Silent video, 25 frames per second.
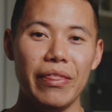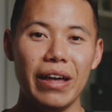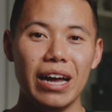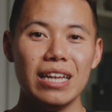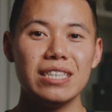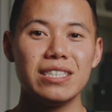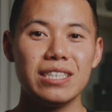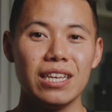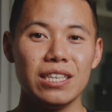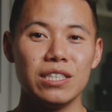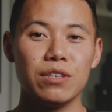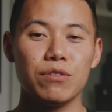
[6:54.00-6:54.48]
that
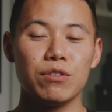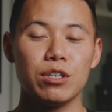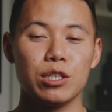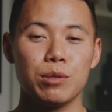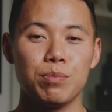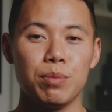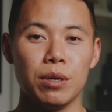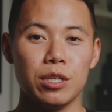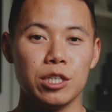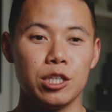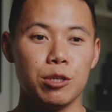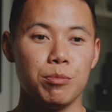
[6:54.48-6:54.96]
sense of
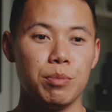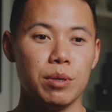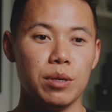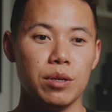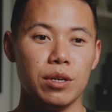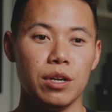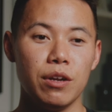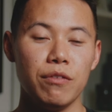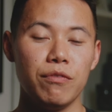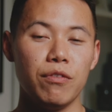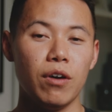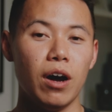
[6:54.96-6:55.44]

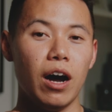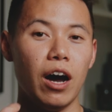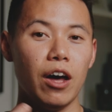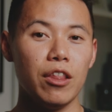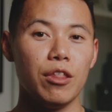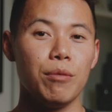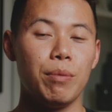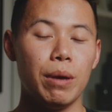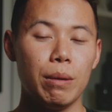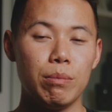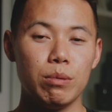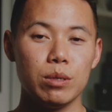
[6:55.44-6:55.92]
responsibility for
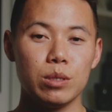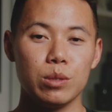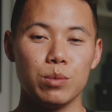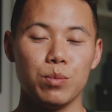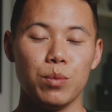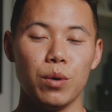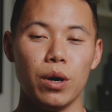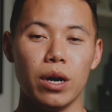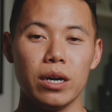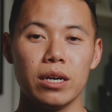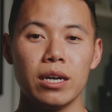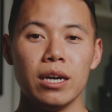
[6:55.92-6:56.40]
other people's
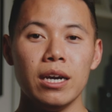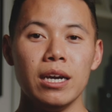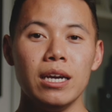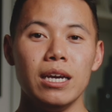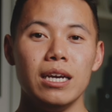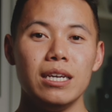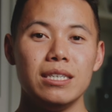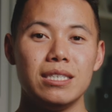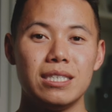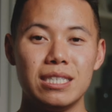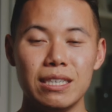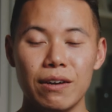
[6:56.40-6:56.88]
work
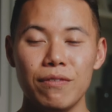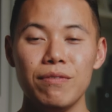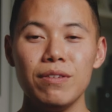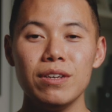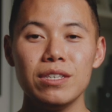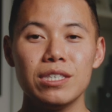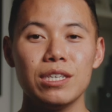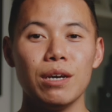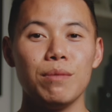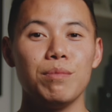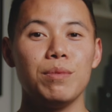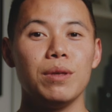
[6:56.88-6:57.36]
is definitely
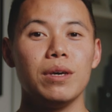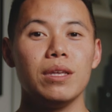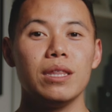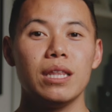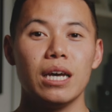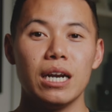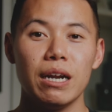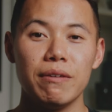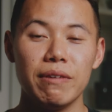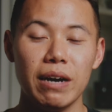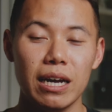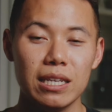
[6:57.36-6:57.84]
something
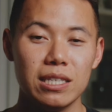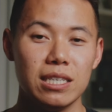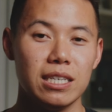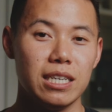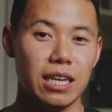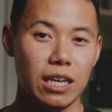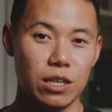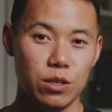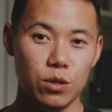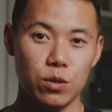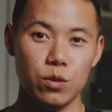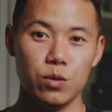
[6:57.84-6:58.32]
that I've had to
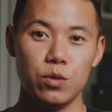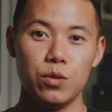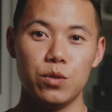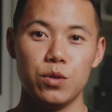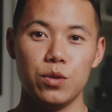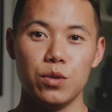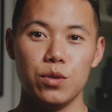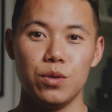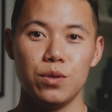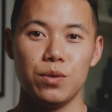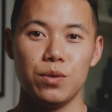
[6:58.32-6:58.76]
get used to.